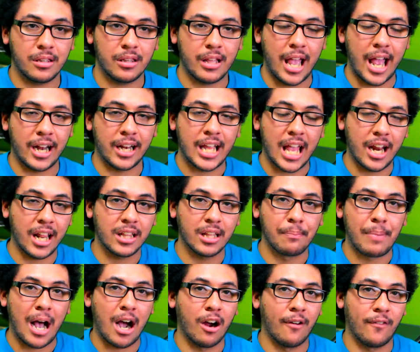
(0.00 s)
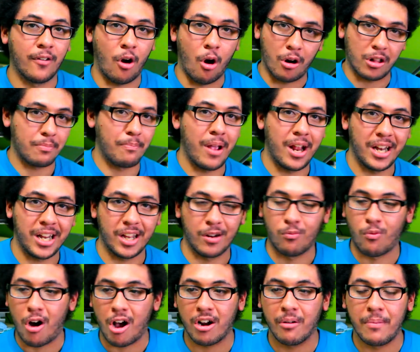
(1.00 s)
and getting the power of earth bending
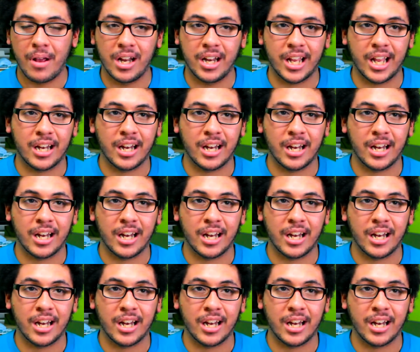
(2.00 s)
and water bending,